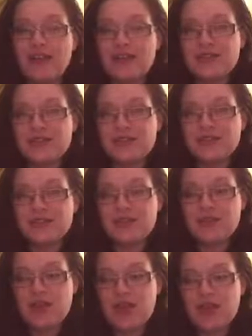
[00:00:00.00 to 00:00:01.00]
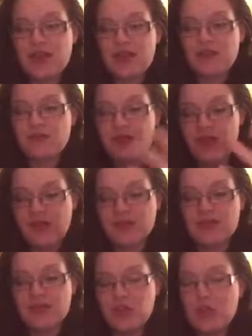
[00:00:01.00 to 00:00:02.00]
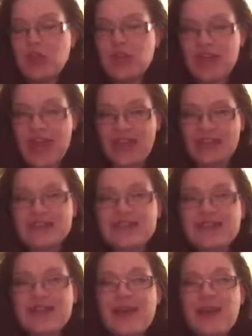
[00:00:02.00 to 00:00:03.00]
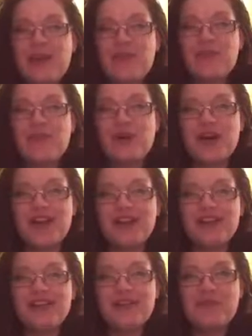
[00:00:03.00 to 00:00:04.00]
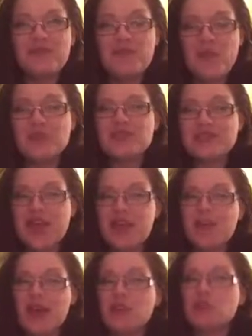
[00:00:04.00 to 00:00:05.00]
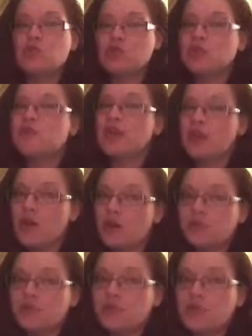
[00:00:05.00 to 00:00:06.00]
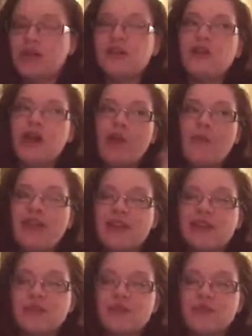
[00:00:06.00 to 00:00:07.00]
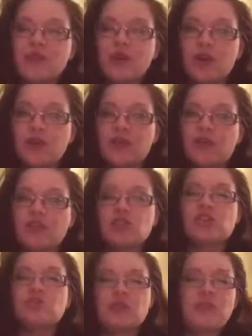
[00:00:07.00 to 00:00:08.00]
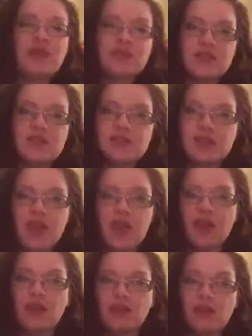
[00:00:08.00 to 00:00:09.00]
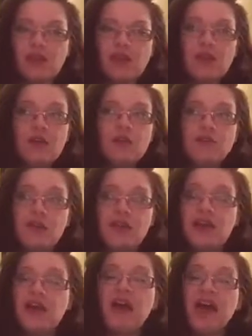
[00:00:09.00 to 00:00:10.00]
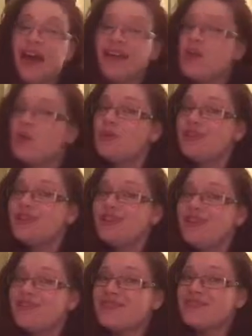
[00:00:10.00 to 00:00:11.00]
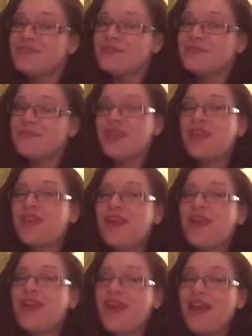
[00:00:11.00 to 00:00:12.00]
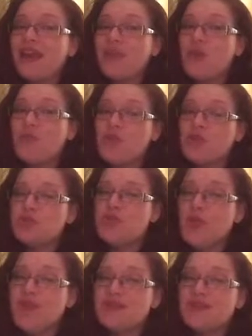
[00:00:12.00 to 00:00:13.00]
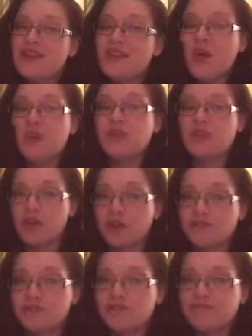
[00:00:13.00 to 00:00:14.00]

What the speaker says: it is in good hands, but most of the time I usually do say no. But I'll make an exception for her because she's one of my besties, and but I know where she lives, and I know multiple ways of getting a hold of her.